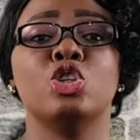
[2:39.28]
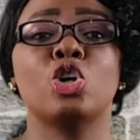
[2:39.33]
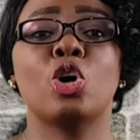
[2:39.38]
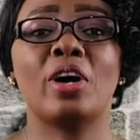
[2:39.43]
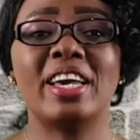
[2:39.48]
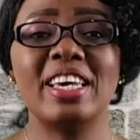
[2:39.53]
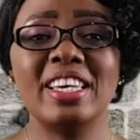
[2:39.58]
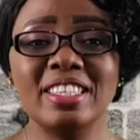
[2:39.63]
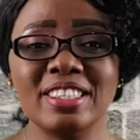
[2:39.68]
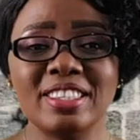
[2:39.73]

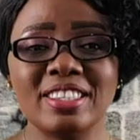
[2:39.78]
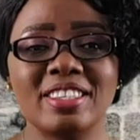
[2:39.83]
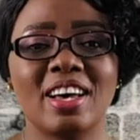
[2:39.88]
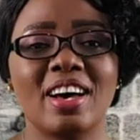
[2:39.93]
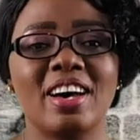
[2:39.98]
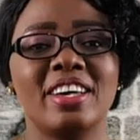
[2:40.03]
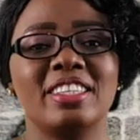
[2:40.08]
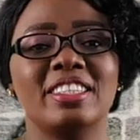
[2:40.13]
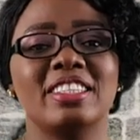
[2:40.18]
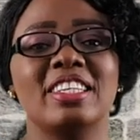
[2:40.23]
Your
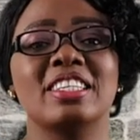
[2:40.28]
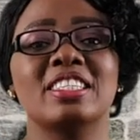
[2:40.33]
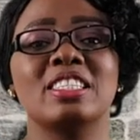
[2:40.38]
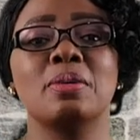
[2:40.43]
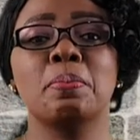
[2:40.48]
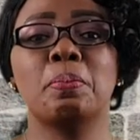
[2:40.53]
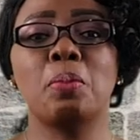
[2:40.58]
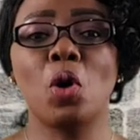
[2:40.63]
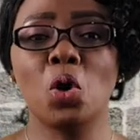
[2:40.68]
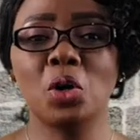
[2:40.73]
insight is
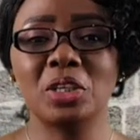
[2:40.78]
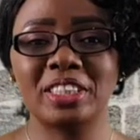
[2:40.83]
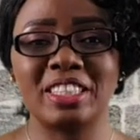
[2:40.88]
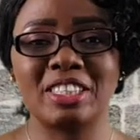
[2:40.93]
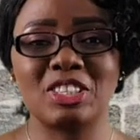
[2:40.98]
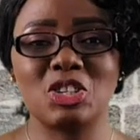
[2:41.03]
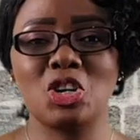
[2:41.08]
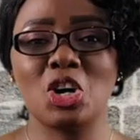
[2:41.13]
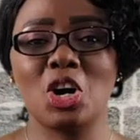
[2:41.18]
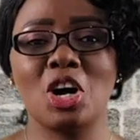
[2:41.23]

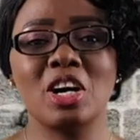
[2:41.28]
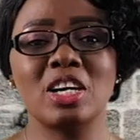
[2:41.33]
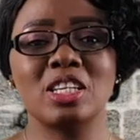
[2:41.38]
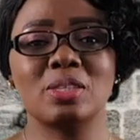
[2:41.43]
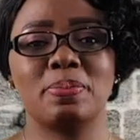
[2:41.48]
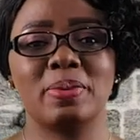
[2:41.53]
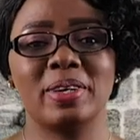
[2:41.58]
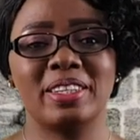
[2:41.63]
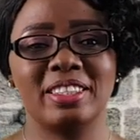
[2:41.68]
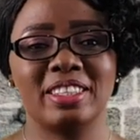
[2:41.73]
important to your
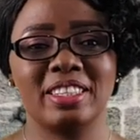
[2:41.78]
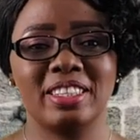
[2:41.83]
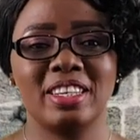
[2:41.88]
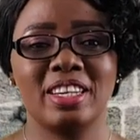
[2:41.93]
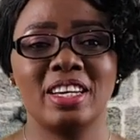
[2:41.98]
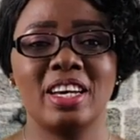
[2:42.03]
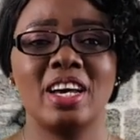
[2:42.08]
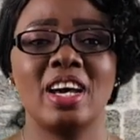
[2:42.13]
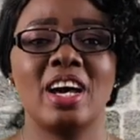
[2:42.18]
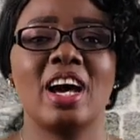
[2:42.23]
husband.
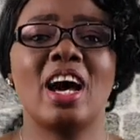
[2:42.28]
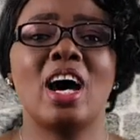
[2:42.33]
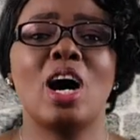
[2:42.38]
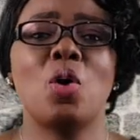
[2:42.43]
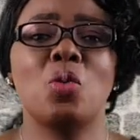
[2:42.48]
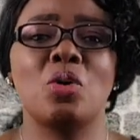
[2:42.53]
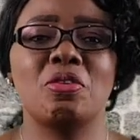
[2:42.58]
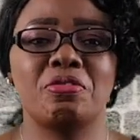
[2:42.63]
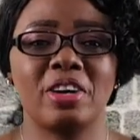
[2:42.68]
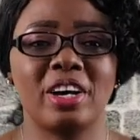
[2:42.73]

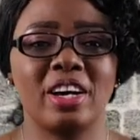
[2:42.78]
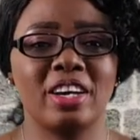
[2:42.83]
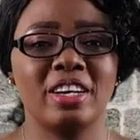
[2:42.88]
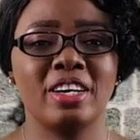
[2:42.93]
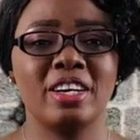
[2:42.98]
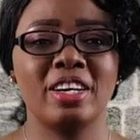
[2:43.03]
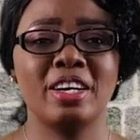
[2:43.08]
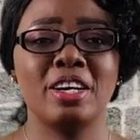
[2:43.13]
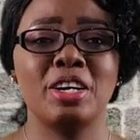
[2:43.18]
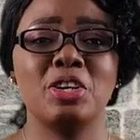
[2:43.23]
However,
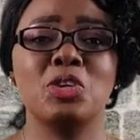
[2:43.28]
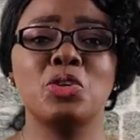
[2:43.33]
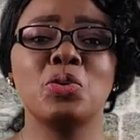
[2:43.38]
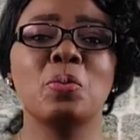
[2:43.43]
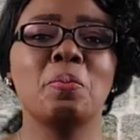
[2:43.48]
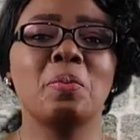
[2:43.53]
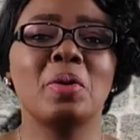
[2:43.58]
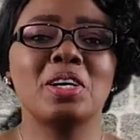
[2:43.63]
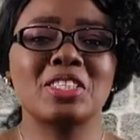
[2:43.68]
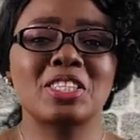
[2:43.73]
you
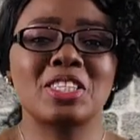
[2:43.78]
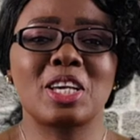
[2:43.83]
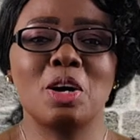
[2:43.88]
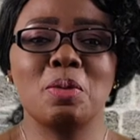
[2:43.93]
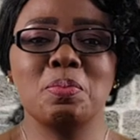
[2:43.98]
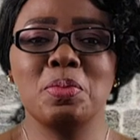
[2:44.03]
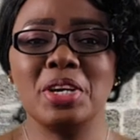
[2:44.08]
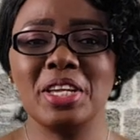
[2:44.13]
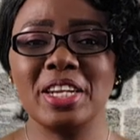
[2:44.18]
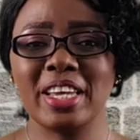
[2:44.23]
must
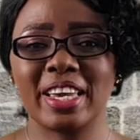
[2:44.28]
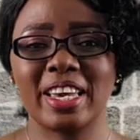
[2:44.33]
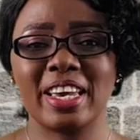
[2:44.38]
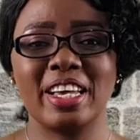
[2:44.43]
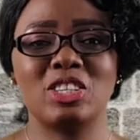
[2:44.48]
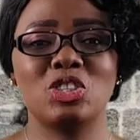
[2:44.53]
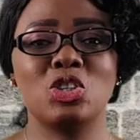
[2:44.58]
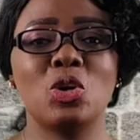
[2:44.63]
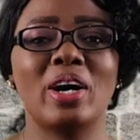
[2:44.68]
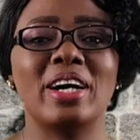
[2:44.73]

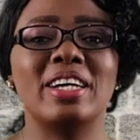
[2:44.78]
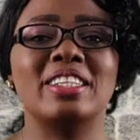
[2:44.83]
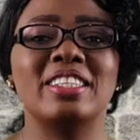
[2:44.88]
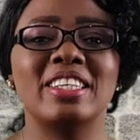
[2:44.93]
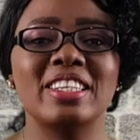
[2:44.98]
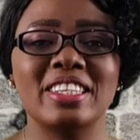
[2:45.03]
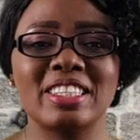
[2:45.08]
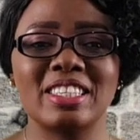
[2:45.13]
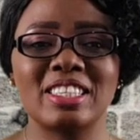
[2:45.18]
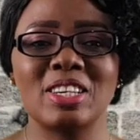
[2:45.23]
communicate your
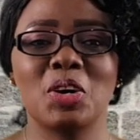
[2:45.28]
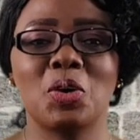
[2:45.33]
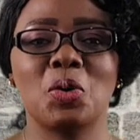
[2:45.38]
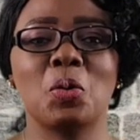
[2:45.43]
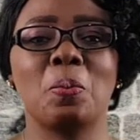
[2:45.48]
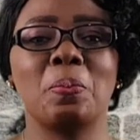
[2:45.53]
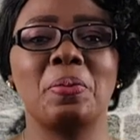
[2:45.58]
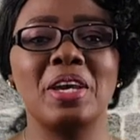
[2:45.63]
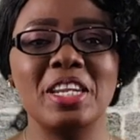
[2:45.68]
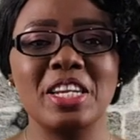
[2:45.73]
ideas,
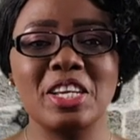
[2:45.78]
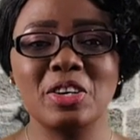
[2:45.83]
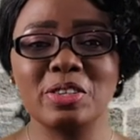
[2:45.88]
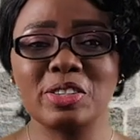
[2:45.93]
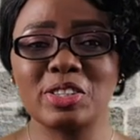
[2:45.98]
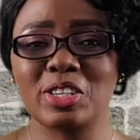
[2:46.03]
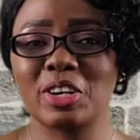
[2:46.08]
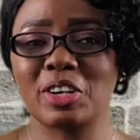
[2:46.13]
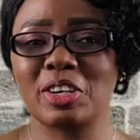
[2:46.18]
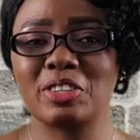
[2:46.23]

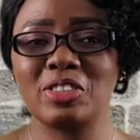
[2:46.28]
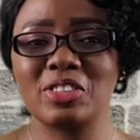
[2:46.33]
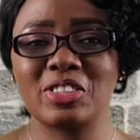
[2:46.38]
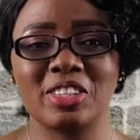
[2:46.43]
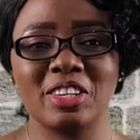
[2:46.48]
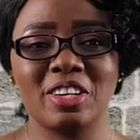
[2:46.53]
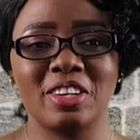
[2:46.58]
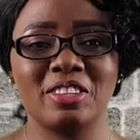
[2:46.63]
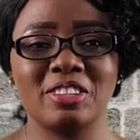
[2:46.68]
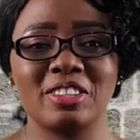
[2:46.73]
opinions, or
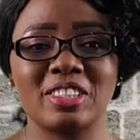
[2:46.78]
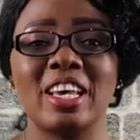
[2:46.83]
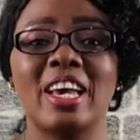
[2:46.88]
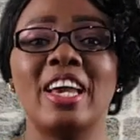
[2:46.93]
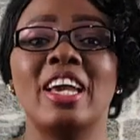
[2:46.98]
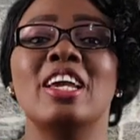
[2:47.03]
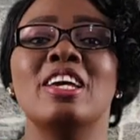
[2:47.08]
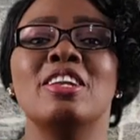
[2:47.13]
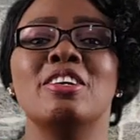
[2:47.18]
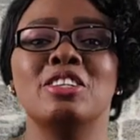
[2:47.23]
concerns
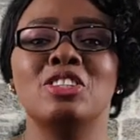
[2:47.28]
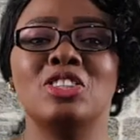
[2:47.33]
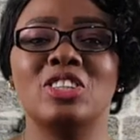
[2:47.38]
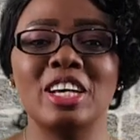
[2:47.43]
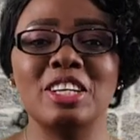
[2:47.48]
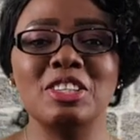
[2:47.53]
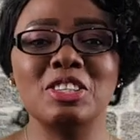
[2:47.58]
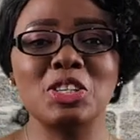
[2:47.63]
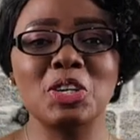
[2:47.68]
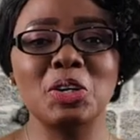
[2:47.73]
in a
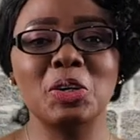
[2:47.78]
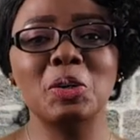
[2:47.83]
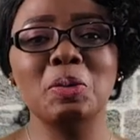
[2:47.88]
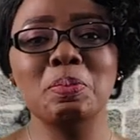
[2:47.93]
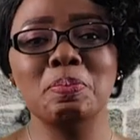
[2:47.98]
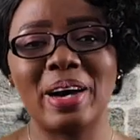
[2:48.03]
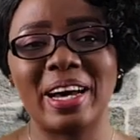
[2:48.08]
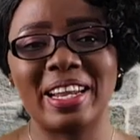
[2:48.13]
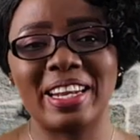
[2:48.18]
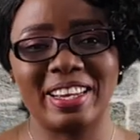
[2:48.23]
gentle
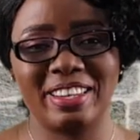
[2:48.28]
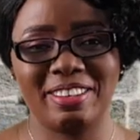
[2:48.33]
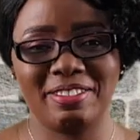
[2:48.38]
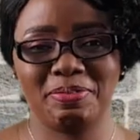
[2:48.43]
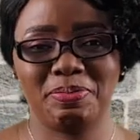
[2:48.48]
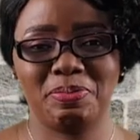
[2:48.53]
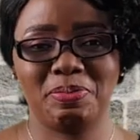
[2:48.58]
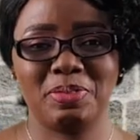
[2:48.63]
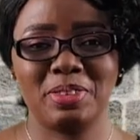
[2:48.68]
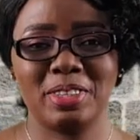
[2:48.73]
manner.
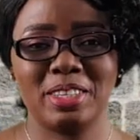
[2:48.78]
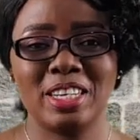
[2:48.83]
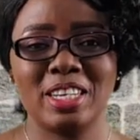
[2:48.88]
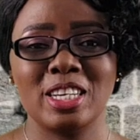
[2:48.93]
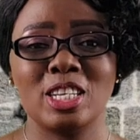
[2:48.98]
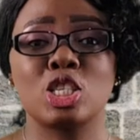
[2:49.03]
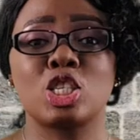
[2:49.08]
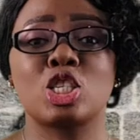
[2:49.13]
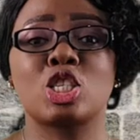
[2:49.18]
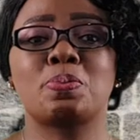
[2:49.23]

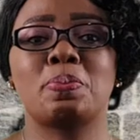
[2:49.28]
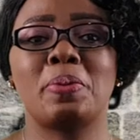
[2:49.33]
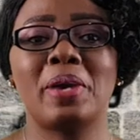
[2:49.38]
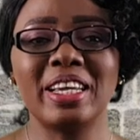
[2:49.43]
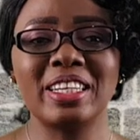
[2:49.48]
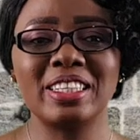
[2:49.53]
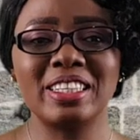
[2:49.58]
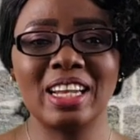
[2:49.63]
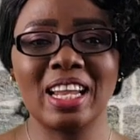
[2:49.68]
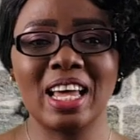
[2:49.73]

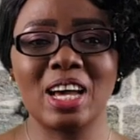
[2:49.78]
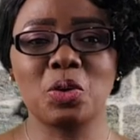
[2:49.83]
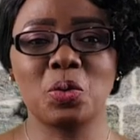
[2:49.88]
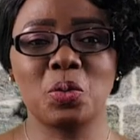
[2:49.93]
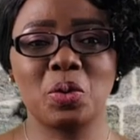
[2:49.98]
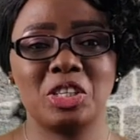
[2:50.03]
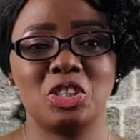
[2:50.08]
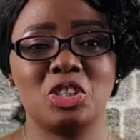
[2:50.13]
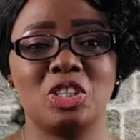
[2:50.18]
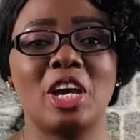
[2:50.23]
Speak the
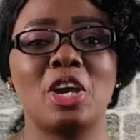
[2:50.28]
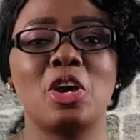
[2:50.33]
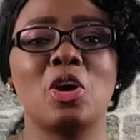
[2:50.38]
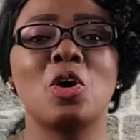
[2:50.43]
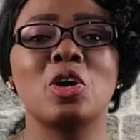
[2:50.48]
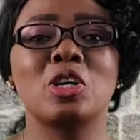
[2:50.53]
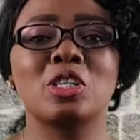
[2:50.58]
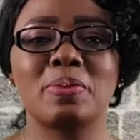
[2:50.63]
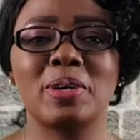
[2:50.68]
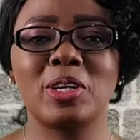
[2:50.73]
language that your
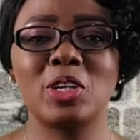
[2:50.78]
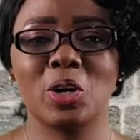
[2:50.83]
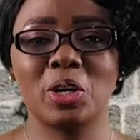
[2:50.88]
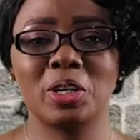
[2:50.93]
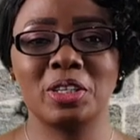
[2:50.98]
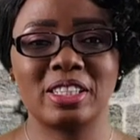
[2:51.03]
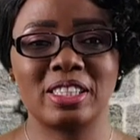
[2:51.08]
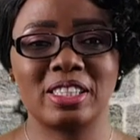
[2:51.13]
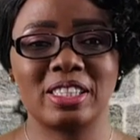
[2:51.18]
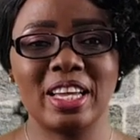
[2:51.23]
husband
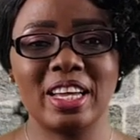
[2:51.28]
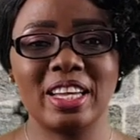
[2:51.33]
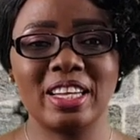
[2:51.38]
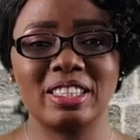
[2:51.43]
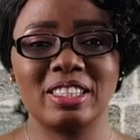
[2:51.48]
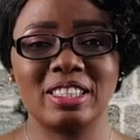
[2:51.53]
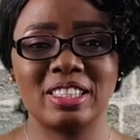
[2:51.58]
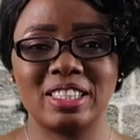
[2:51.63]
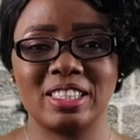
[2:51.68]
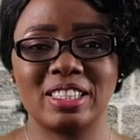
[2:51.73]

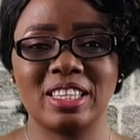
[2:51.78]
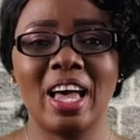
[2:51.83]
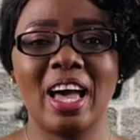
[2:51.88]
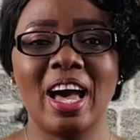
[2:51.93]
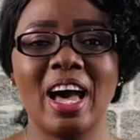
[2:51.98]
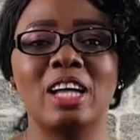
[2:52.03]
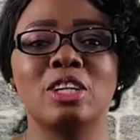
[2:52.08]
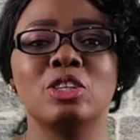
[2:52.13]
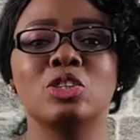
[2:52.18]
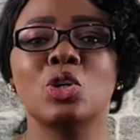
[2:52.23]
understands
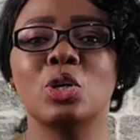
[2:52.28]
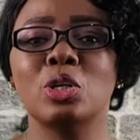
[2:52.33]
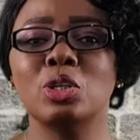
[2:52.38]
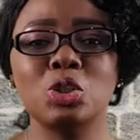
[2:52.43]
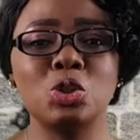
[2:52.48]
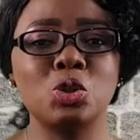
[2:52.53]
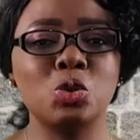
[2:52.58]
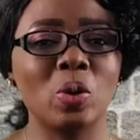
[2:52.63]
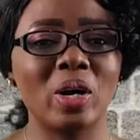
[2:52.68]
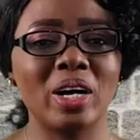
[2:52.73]
and
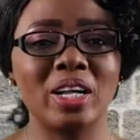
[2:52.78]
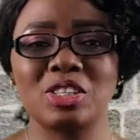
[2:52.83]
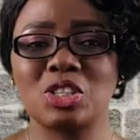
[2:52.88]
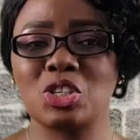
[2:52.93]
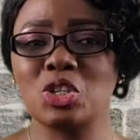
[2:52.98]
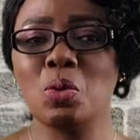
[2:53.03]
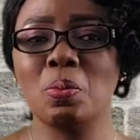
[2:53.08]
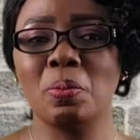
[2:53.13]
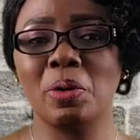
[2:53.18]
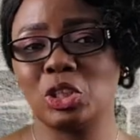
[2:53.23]
don't dwell
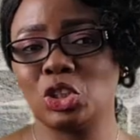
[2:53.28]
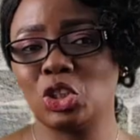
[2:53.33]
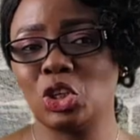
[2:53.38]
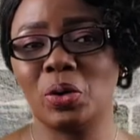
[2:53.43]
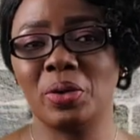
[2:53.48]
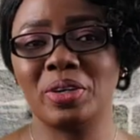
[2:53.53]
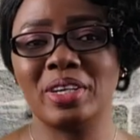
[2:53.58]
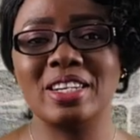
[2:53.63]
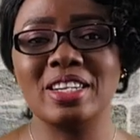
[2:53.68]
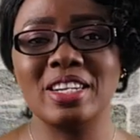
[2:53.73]
too much
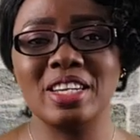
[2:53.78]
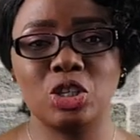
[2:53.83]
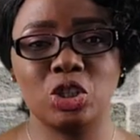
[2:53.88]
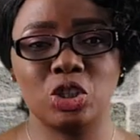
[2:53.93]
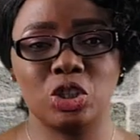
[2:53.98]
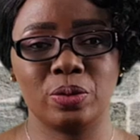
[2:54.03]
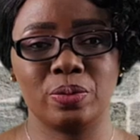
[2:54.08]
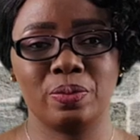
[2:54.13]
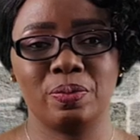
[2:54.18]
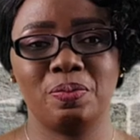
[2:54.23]
on an
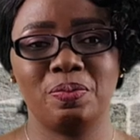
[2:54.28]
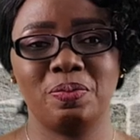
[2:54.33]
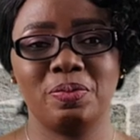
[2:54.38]
issue.